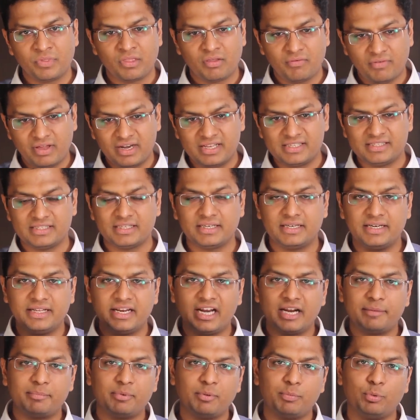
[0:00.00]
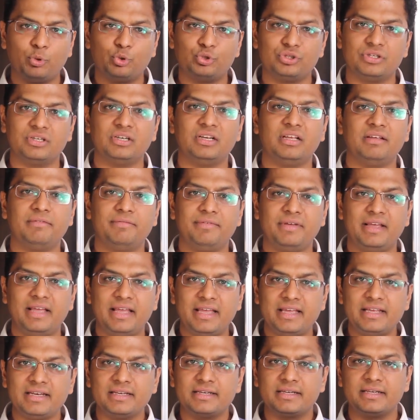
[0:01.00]
Whereas in the direct proportion, if
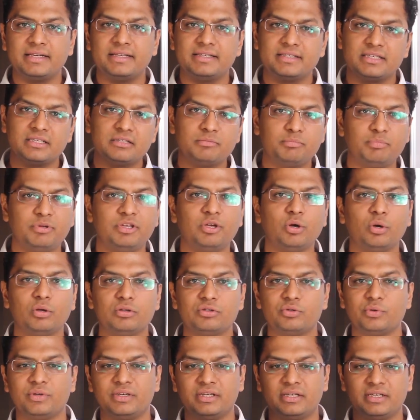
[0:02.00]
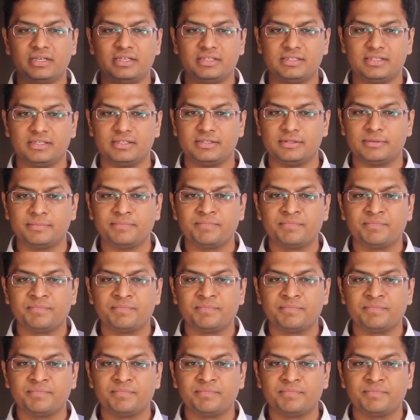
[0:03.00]
A increases, B also increases.